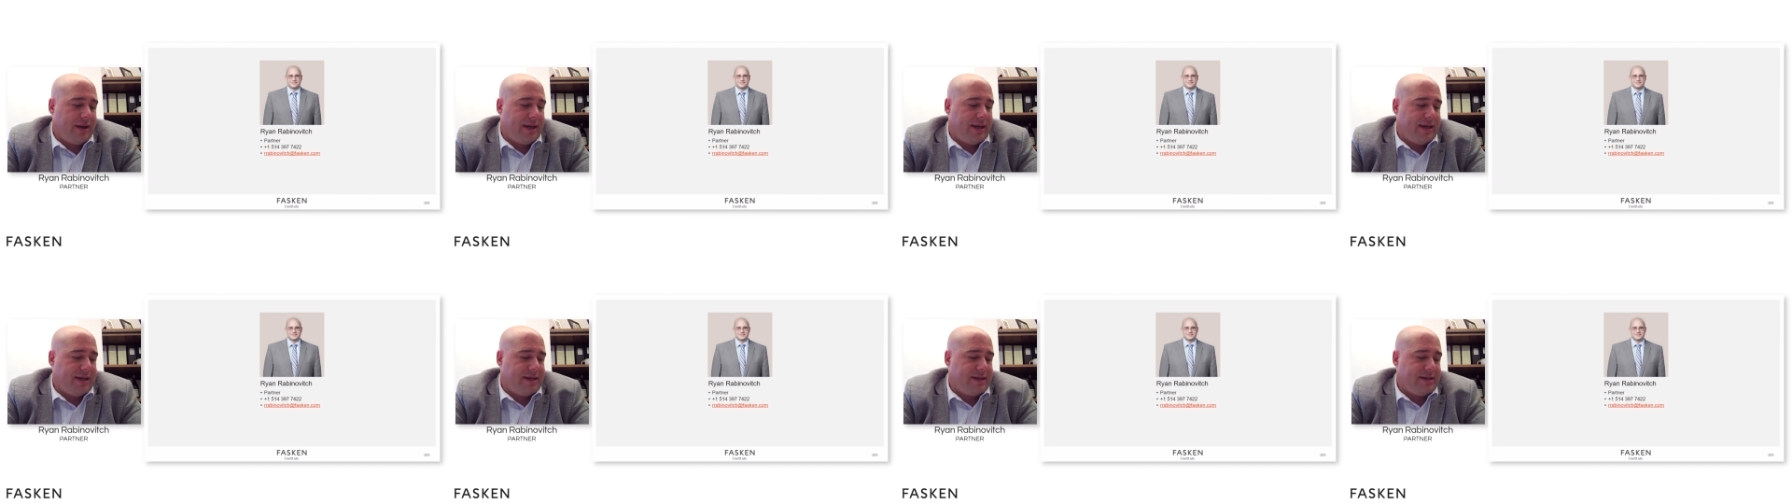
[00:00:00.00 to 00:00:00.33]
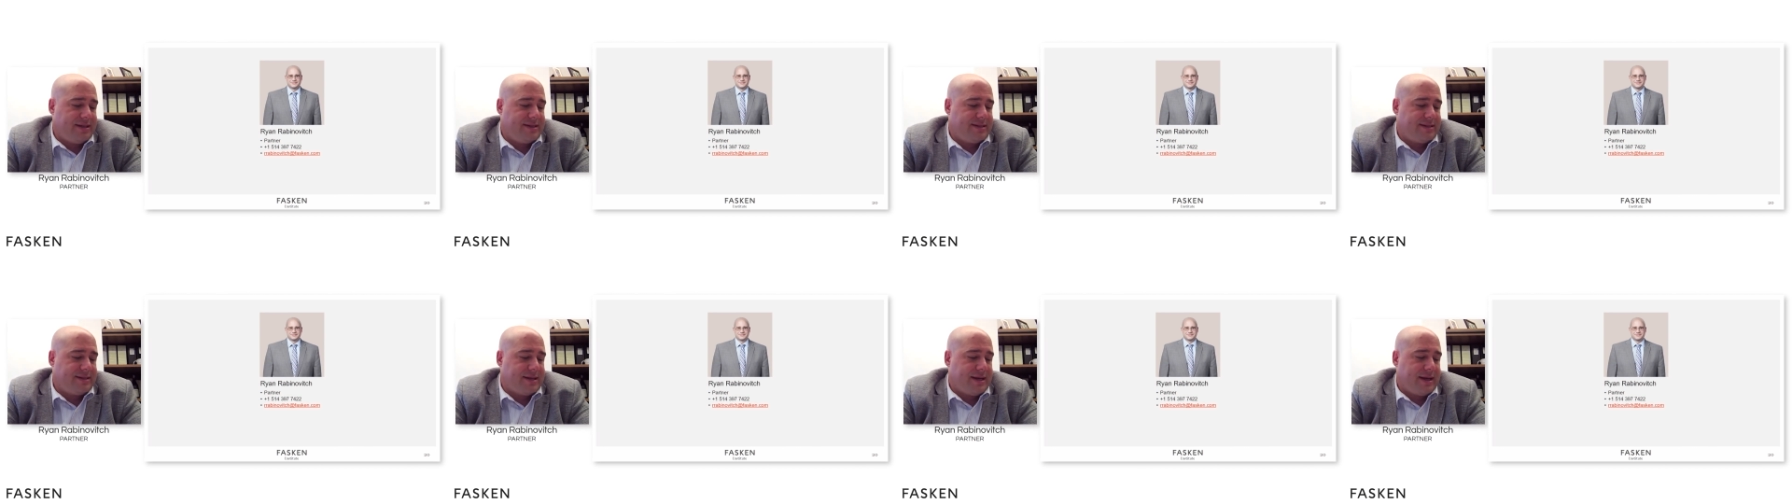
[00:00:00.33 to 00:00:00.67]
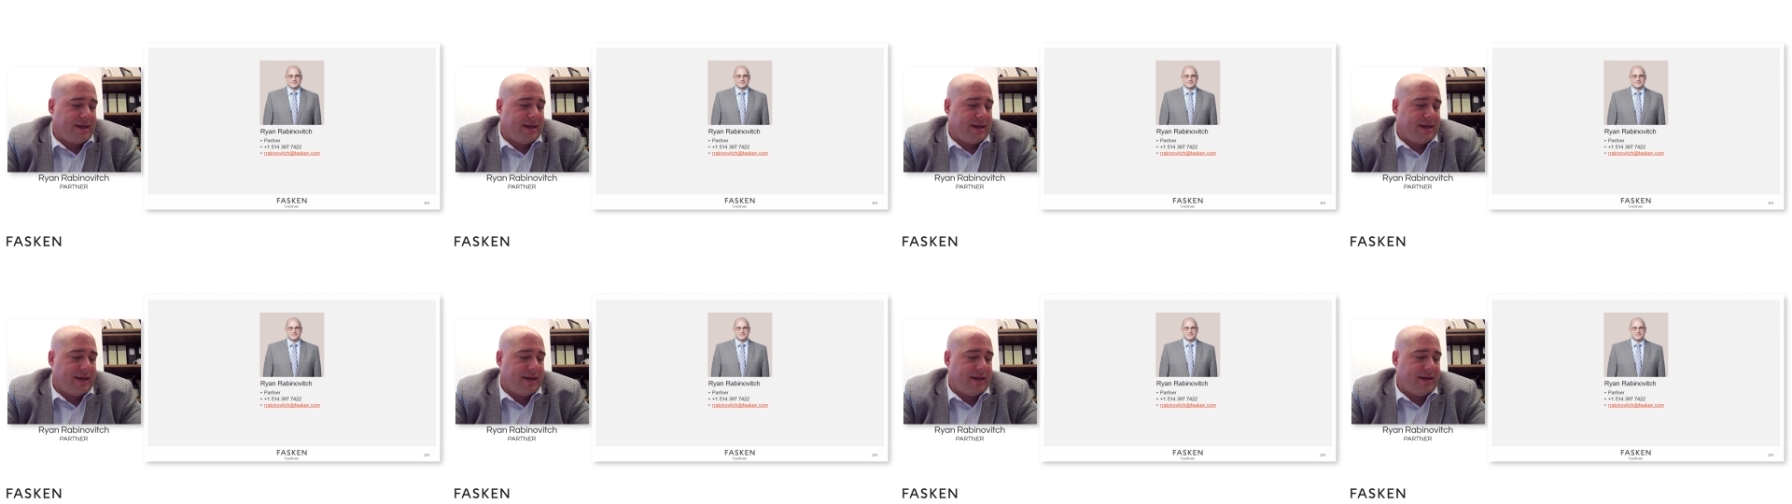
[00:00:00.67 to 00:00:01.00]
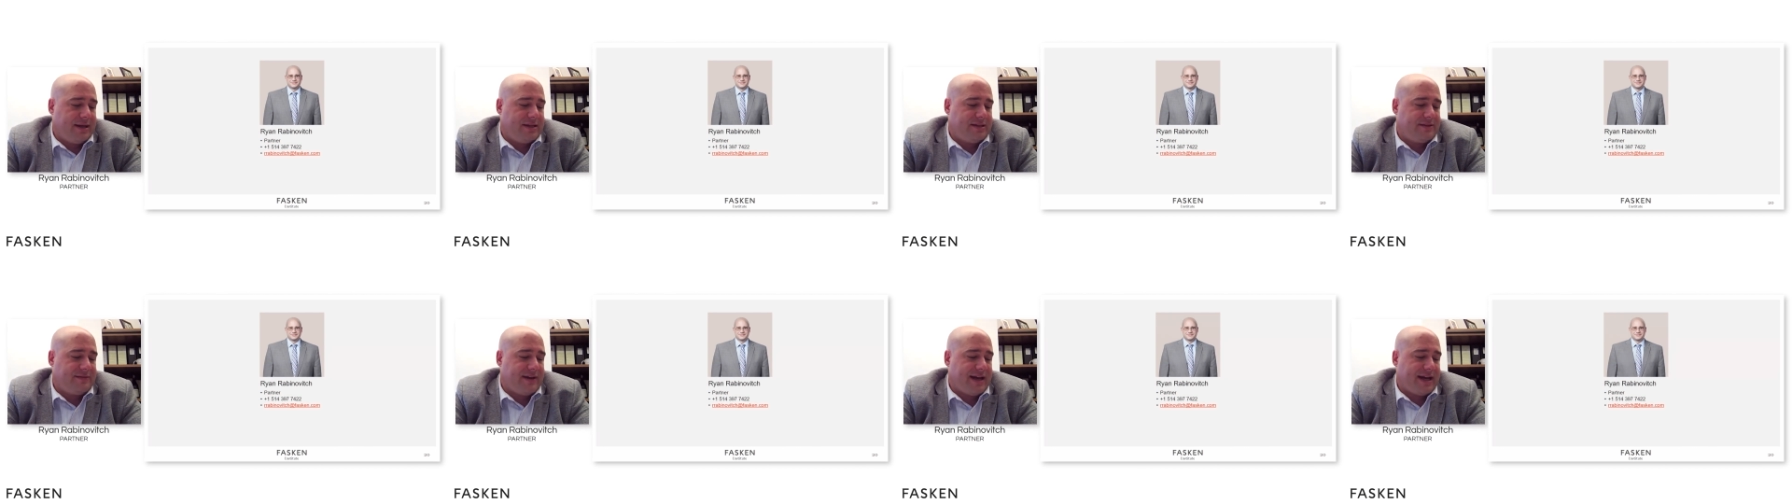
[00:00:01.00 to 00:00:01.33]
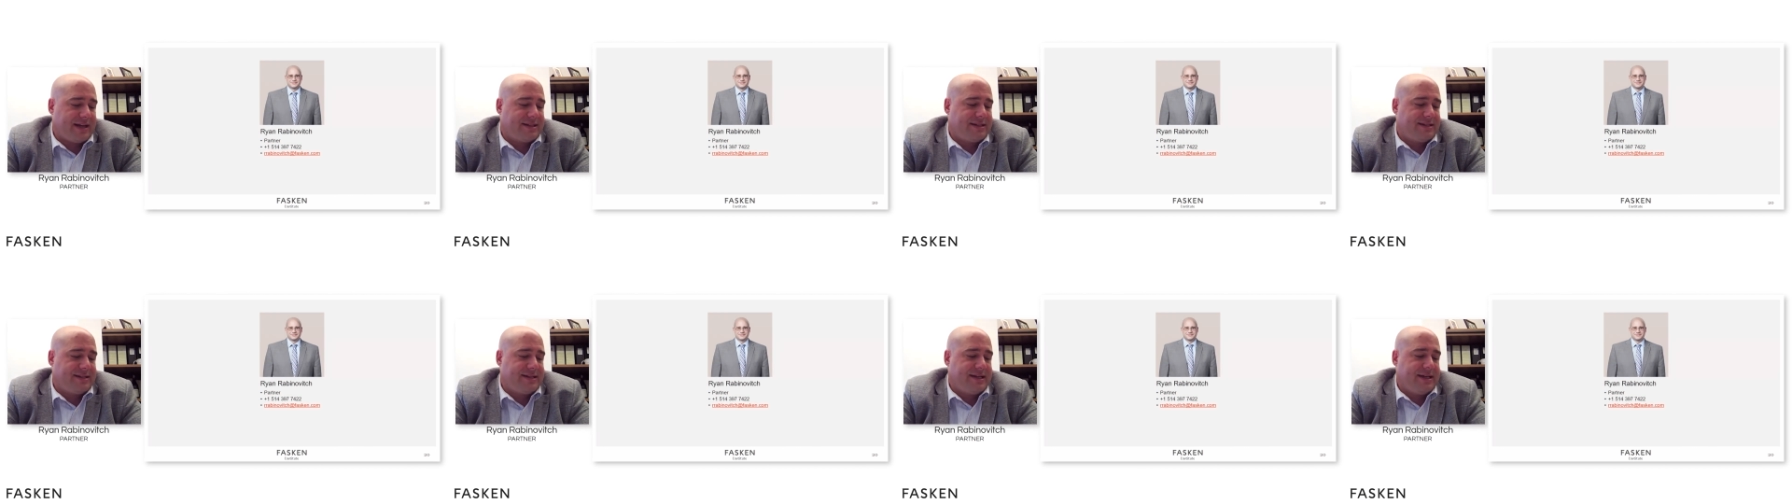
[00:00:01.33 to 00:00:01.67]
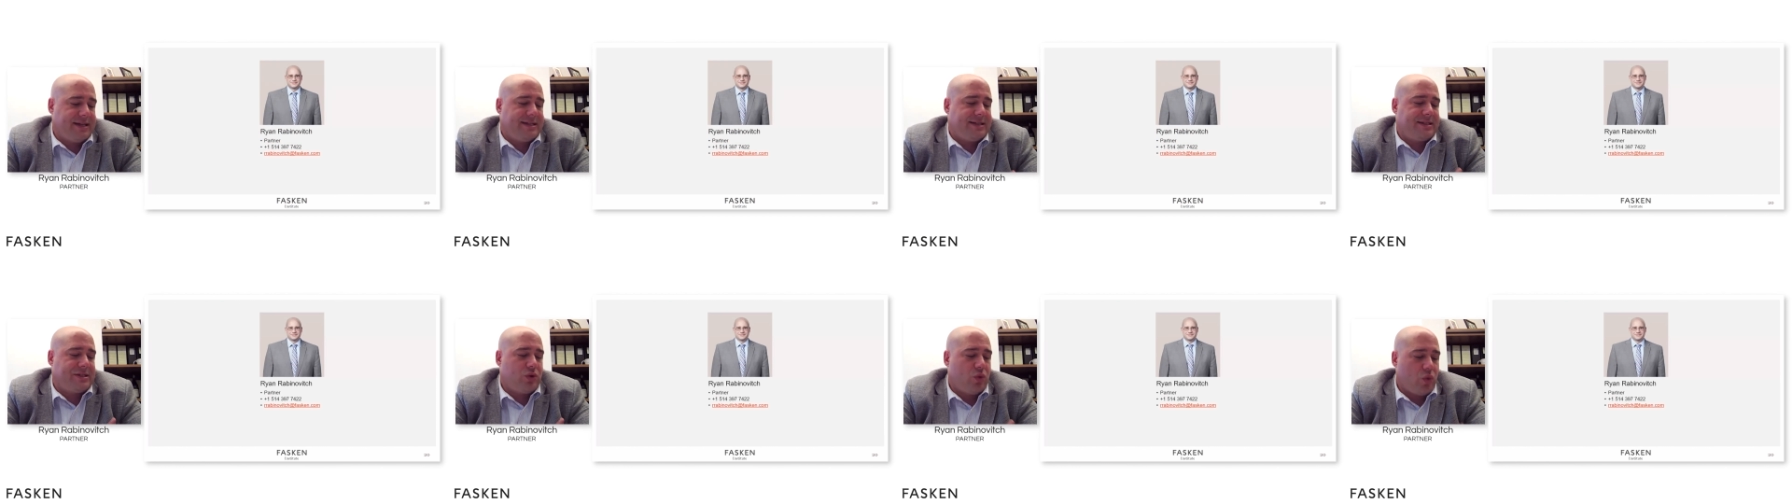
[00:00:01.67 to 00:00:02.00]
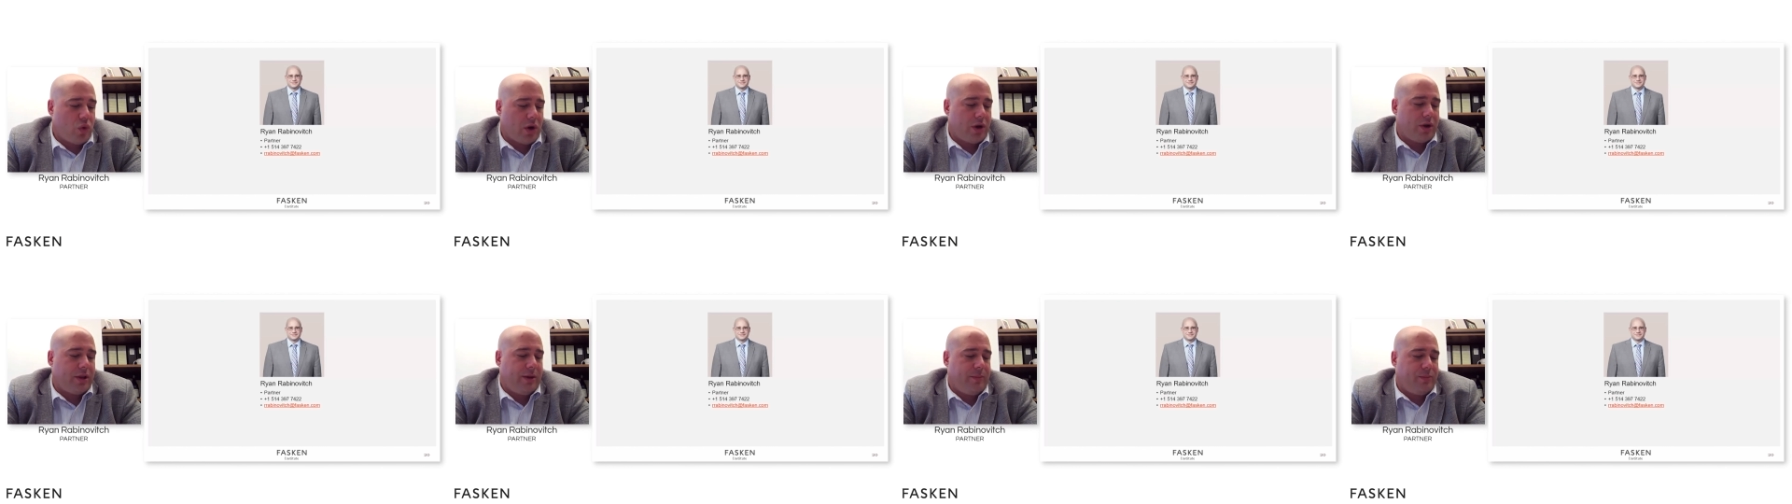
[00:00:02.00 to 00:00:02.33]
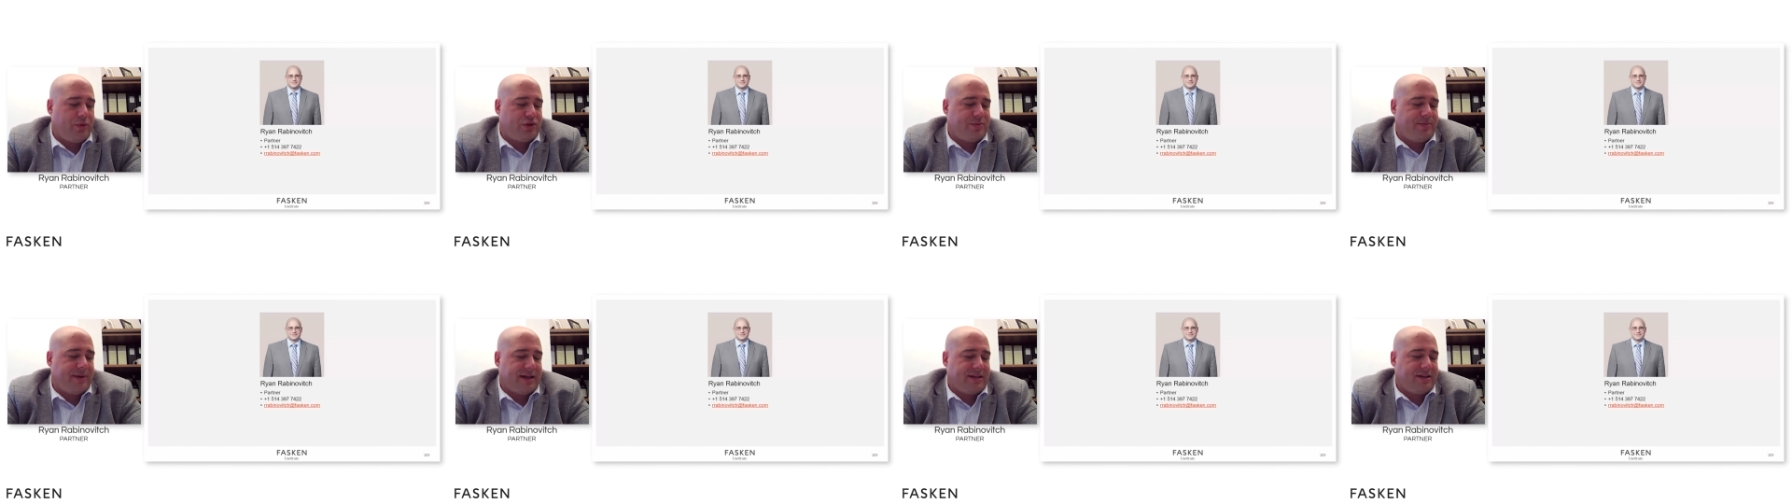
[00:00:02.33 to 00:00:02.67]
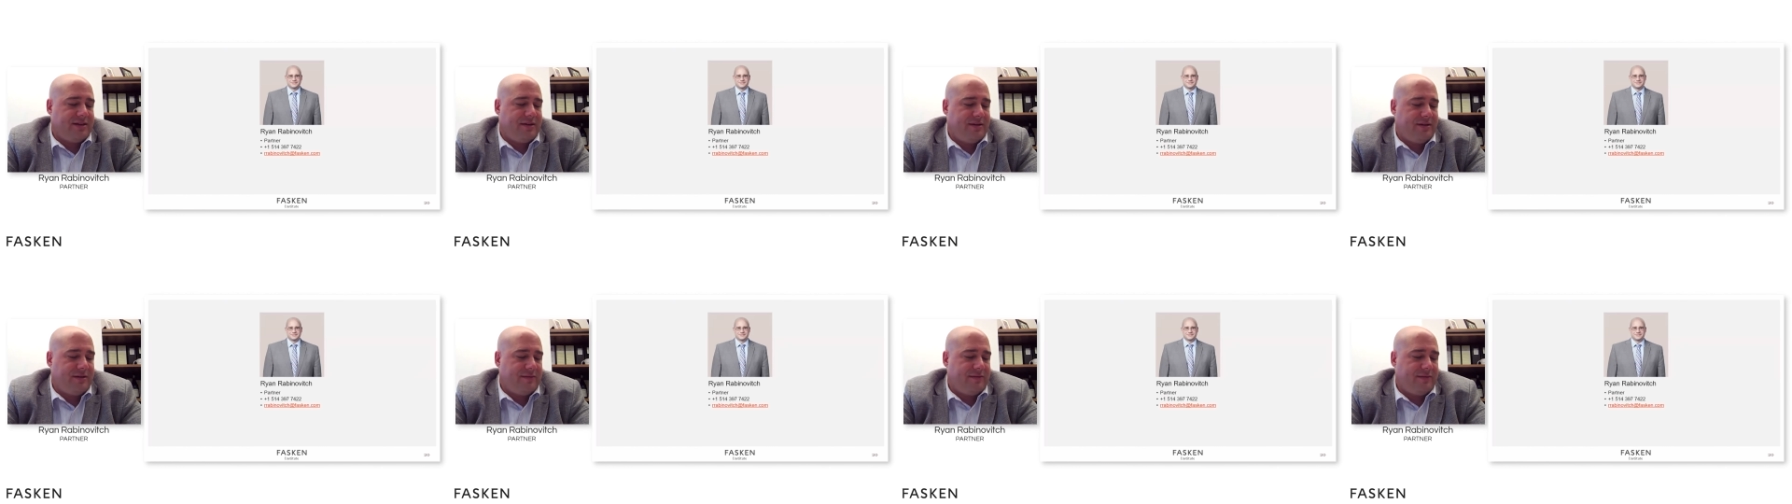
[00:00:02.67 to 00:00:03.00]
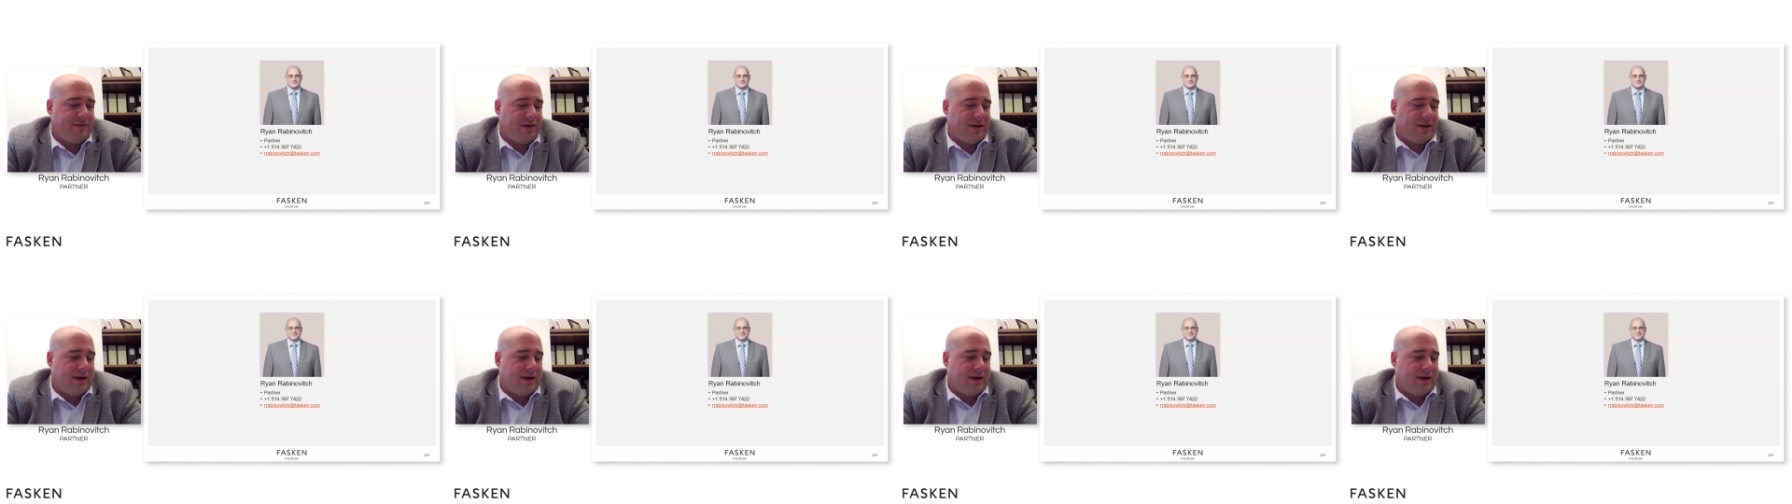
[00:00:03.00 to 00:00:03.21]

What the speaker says: is Fasken's quarterly perspective